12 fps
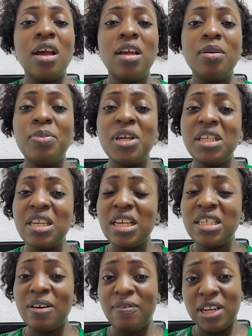he
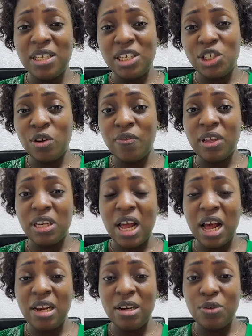takes advantage of it.
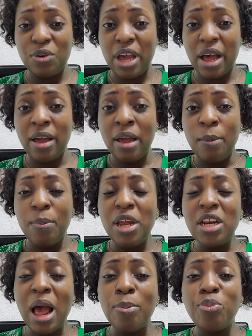Hallelujah.
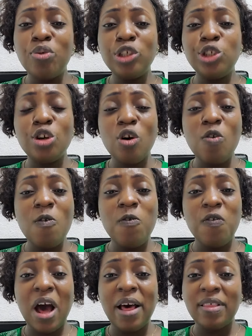But approach your own
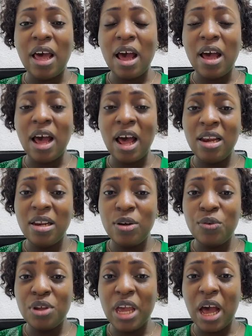Father,
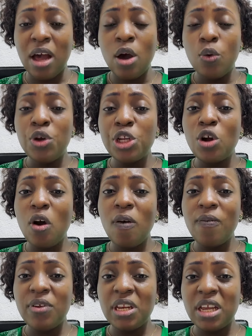hallelujah, with
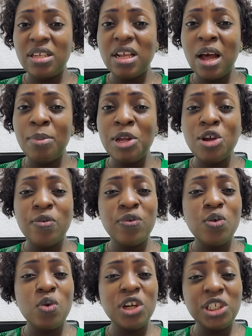confidence. How many of
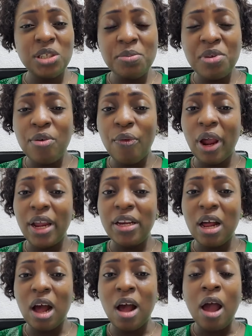you watching me right
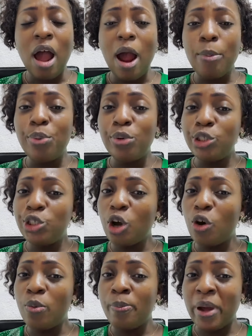now approach
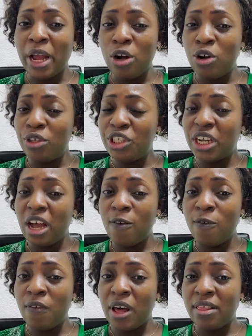your own
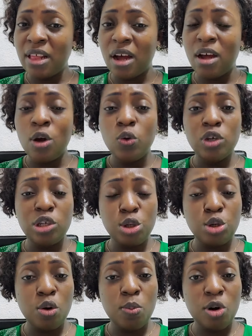biological Father with
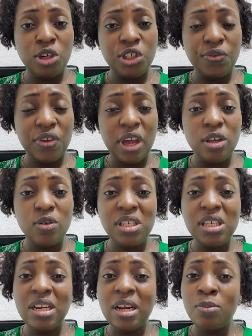so much fear? You
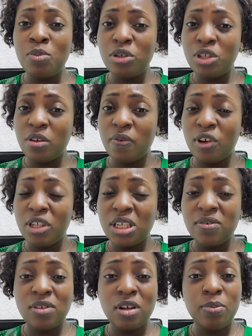see that most of us,
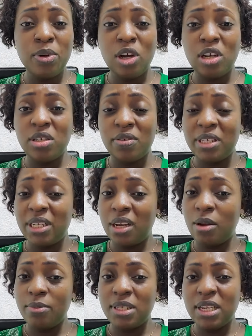if not because of
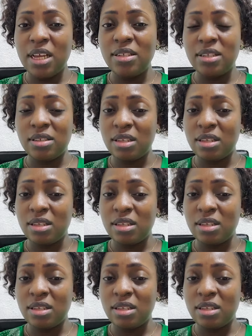circumstances,